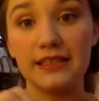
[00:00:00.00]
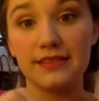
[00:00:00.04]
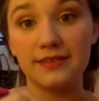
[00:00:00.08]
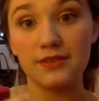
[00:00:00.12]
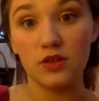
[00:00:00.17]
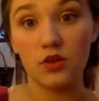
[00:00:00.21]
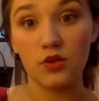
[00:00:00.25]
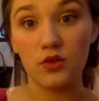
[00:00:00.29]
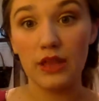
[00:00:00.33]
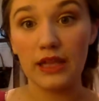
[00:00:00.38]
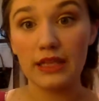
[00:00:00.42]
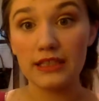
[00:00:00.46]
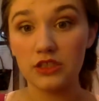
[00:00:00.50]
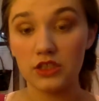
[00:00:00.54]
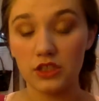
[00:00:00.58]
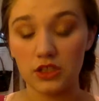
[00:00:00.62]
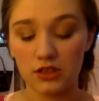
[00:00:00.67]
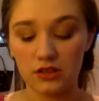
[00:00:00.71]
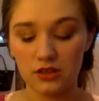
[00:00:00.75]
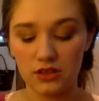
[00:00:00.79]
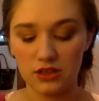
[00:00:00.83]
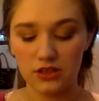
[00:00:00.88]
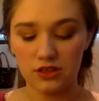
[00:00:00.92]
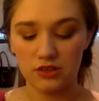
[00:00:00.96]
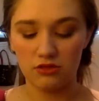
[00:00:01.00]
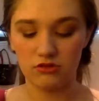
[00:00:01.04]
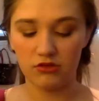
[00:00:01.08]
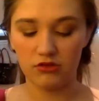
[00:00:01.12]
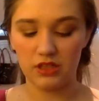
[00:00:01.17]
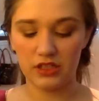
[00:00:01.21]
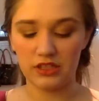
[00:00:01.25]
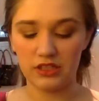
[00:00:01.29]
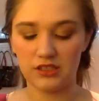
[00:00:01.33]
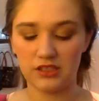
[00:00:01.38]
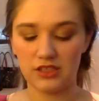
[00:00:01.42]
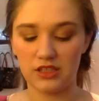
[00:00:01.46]
so that's good because no one
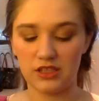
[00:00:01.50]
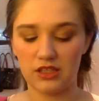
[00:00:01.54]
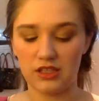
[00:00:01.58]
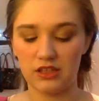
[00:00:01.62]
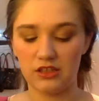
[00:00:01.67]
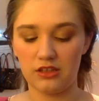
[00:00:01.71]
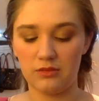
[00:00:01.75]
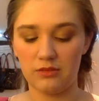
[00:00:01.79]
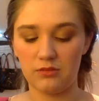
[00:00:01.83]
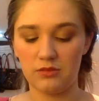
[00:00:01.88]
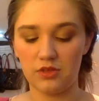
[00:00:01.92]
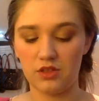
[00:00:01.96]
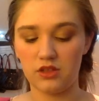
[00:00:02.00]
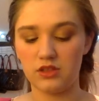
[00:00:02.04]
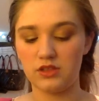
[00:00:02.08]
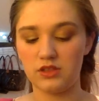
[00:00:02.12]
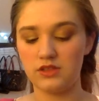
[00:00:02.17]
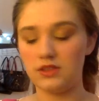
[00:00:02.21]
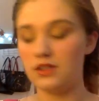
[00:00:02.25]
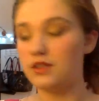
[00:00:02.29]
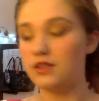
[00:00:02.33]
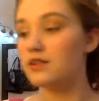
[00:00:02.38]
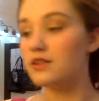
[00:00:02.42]
likes sticky lip gloss.